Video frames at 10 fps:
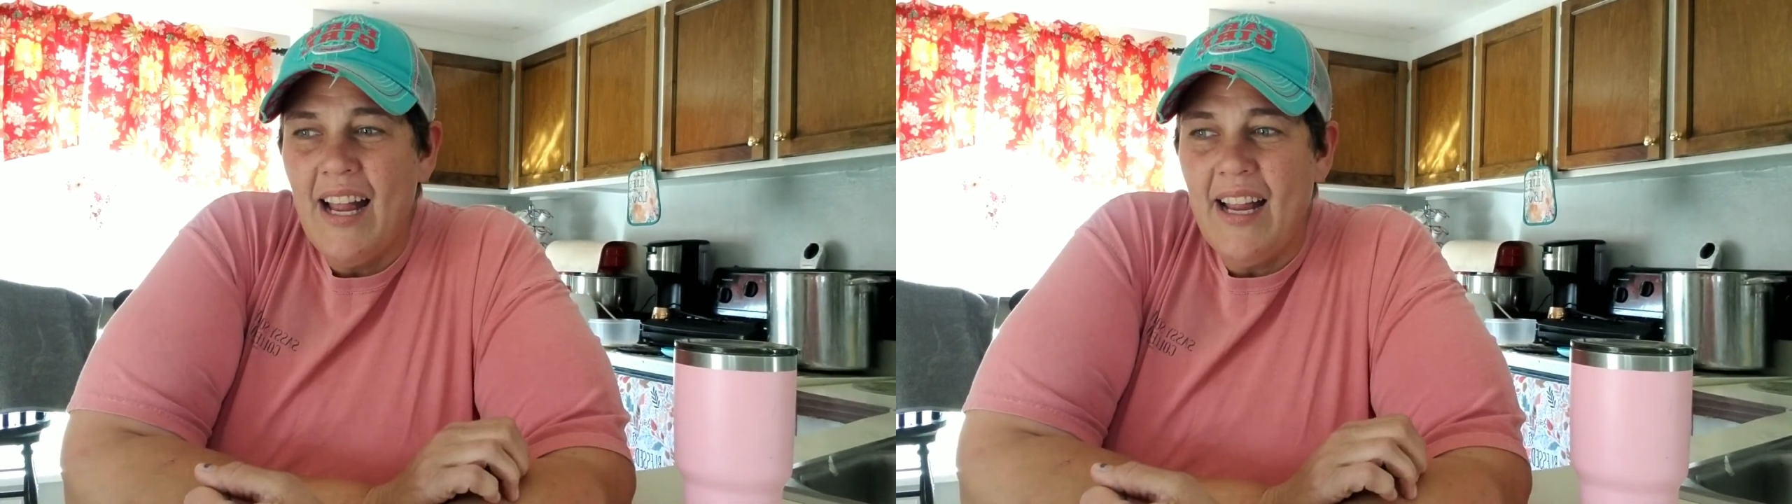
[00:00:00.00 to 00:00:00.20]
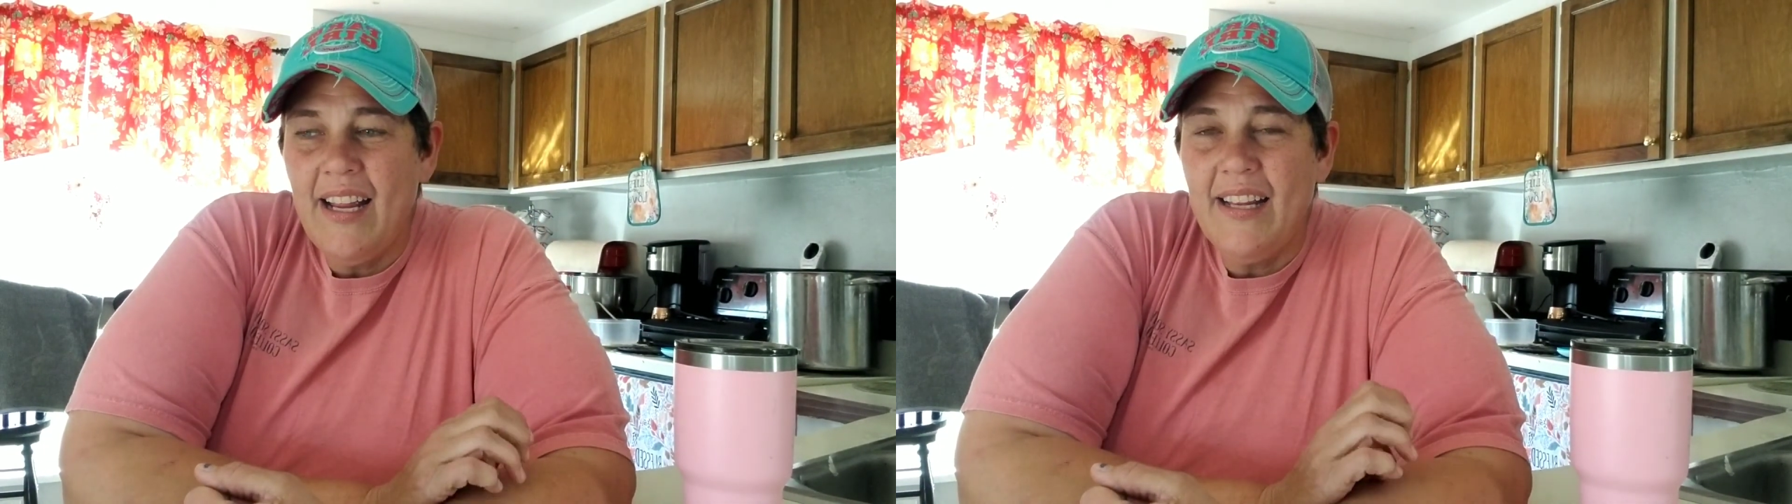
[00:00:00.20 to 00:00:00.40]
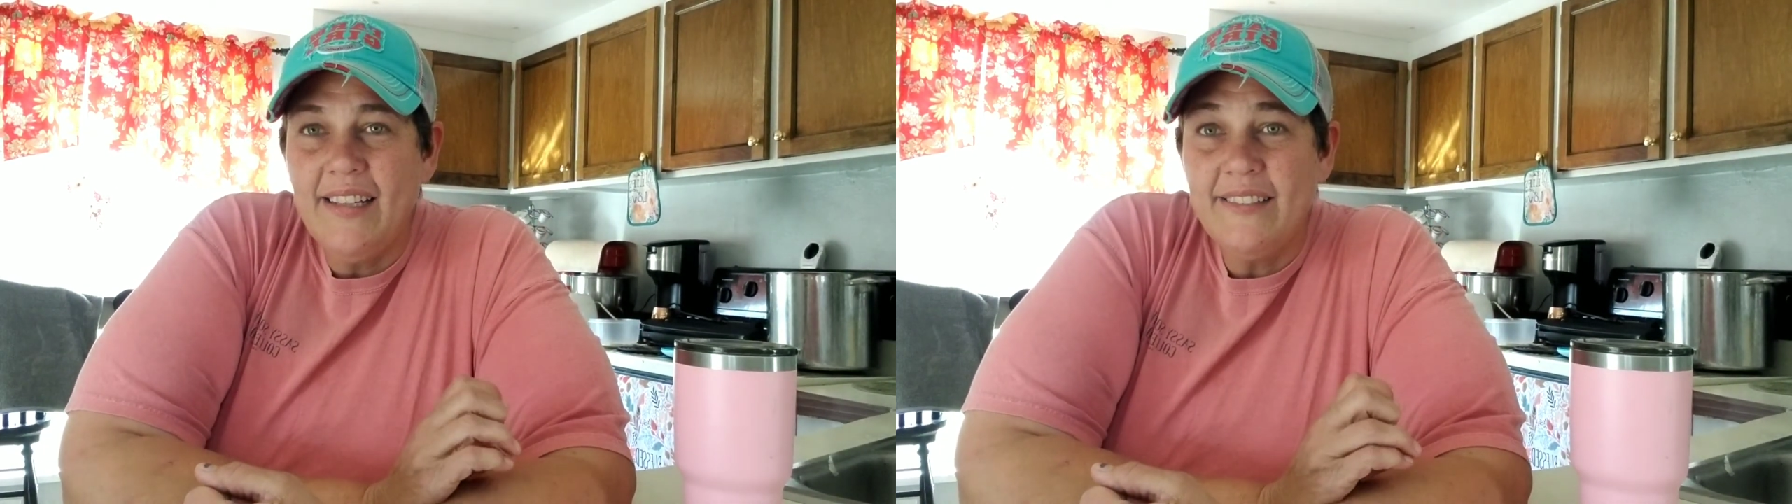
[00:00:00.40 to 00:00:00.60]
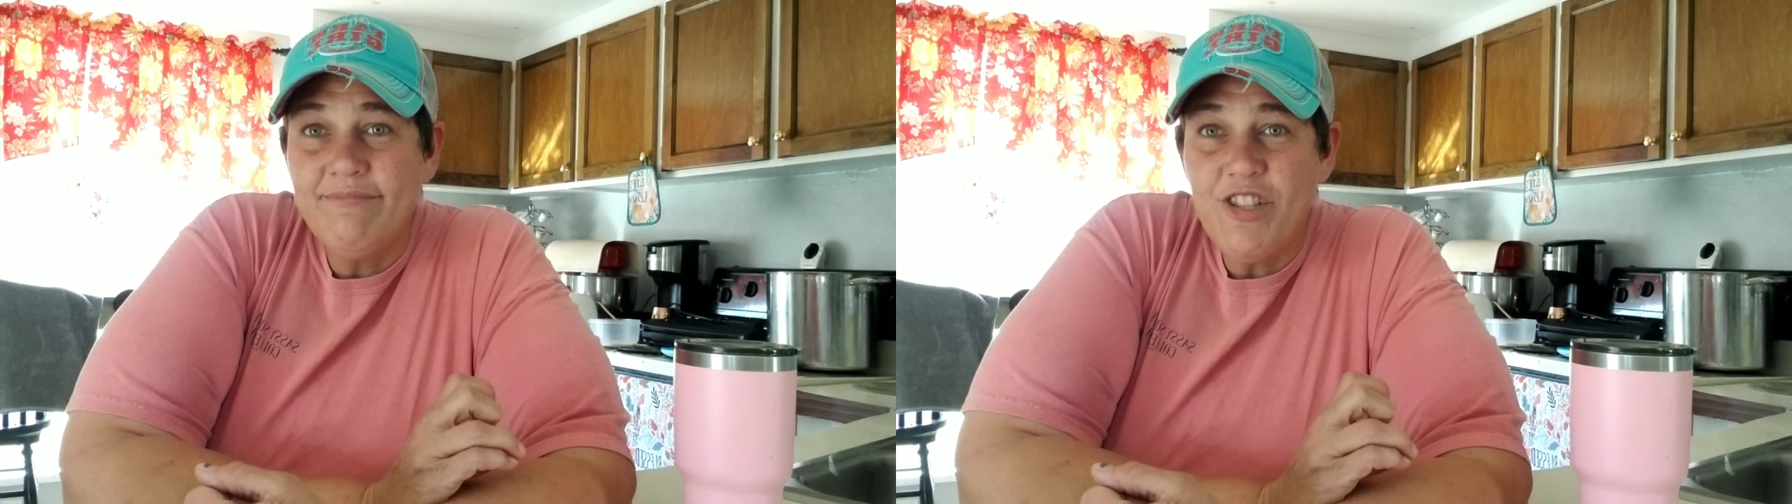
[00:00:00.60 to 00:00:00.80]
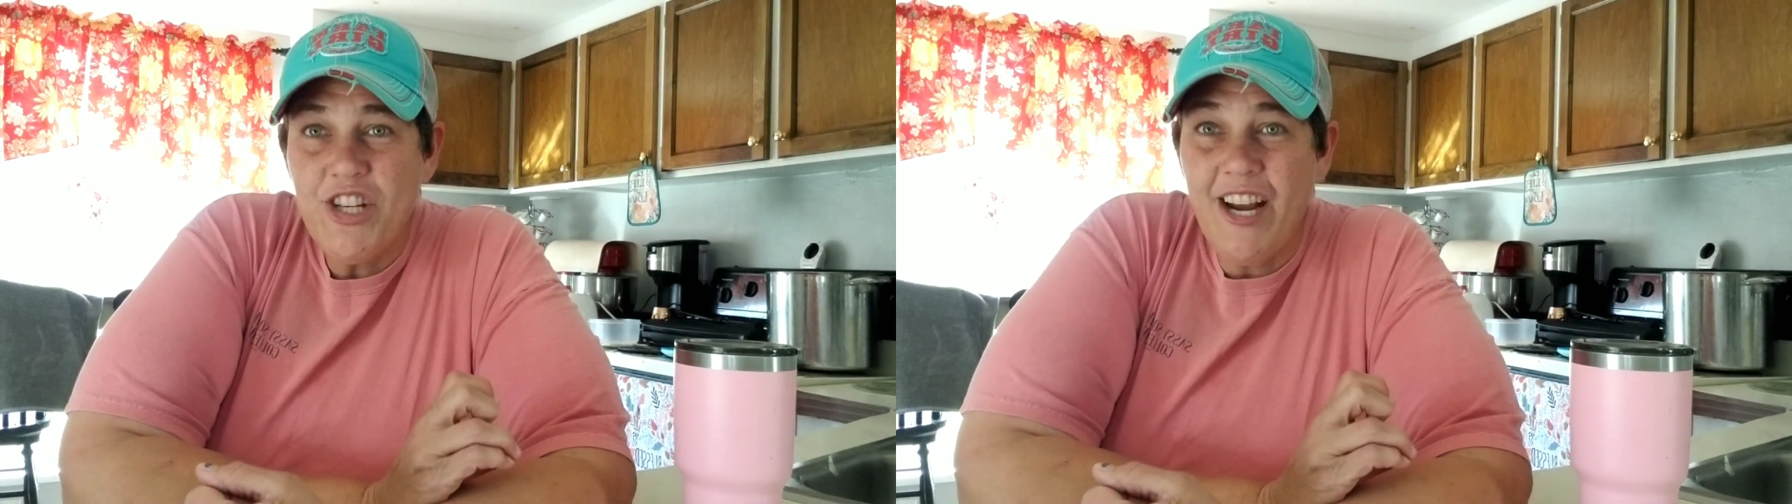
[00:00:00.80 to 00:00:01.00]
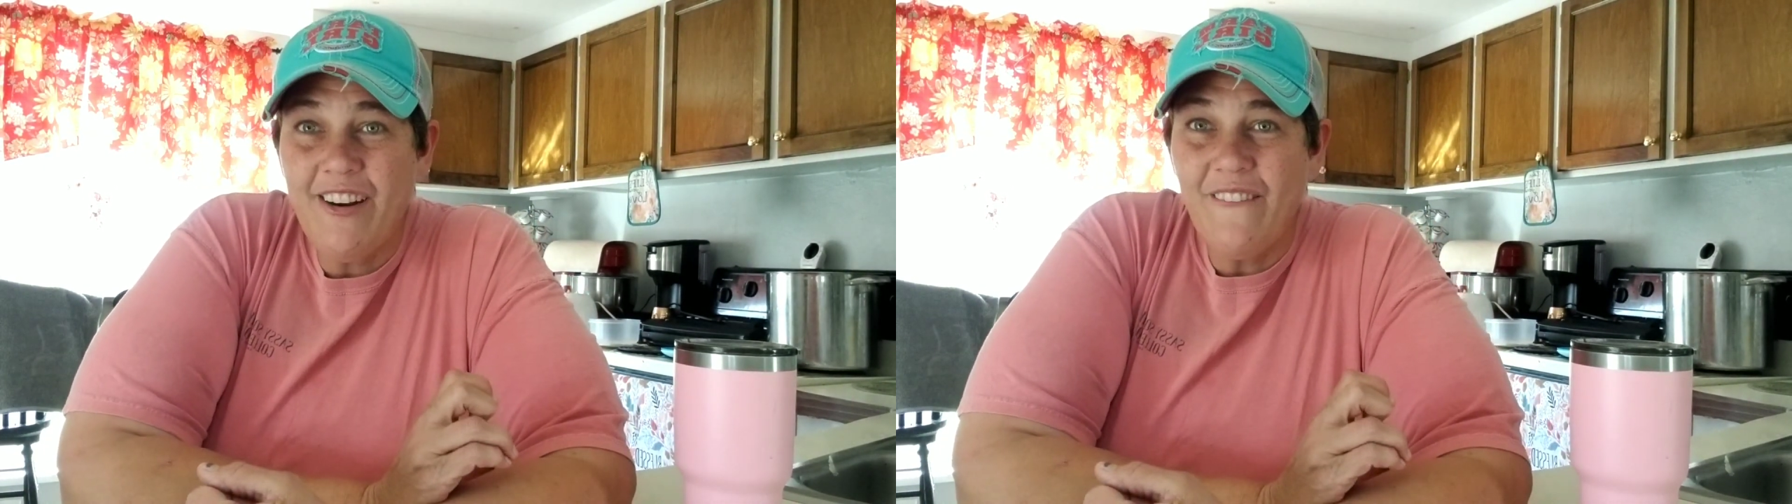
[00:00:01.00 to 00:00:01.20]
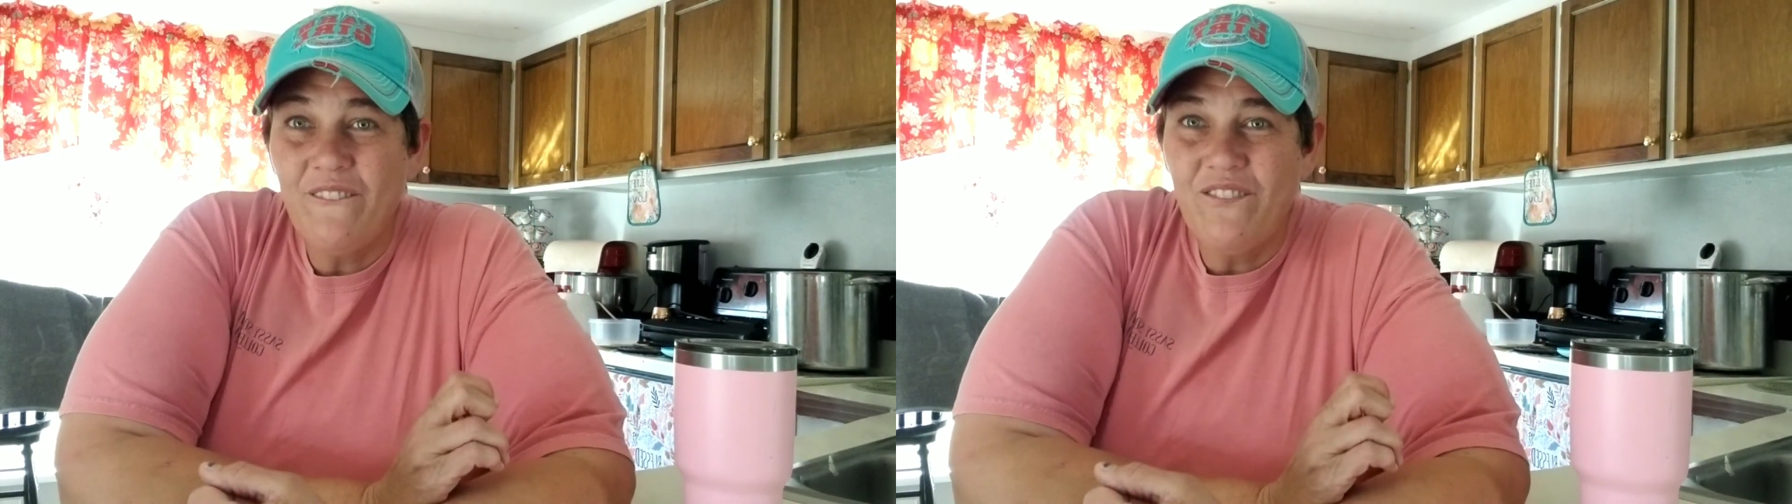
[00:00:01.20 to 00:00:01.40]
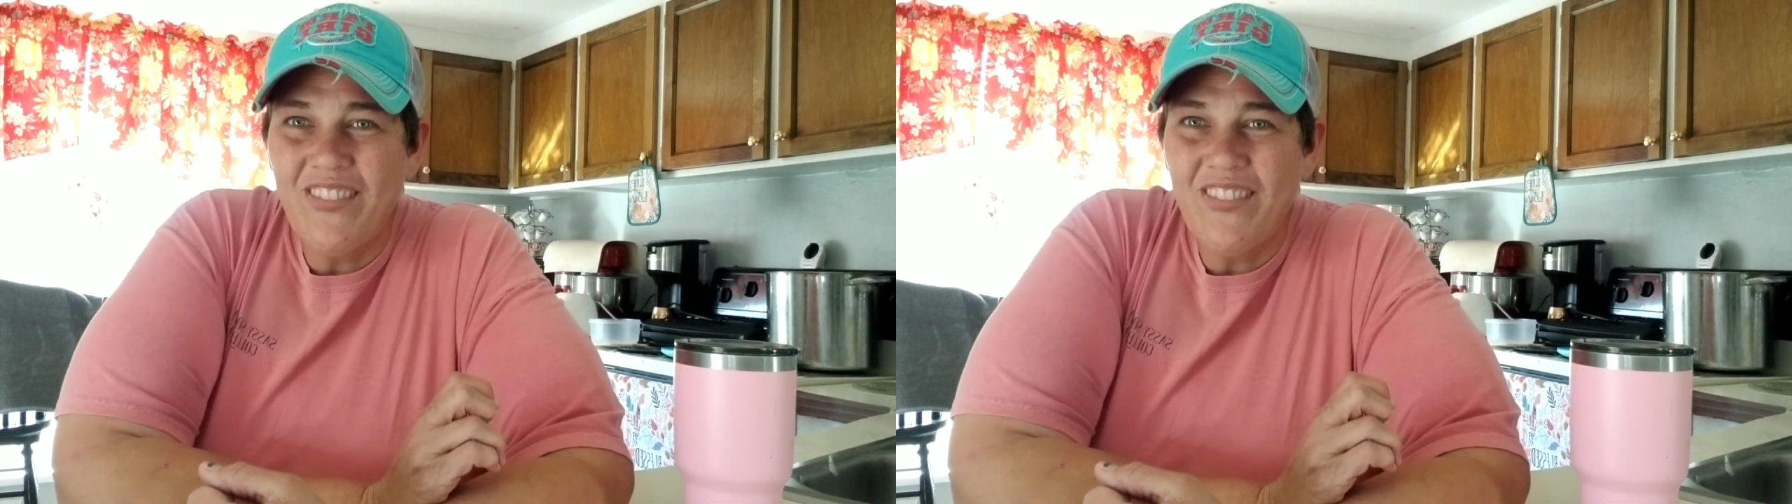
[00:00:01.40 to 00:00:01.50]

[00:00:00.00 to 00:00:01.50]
and share.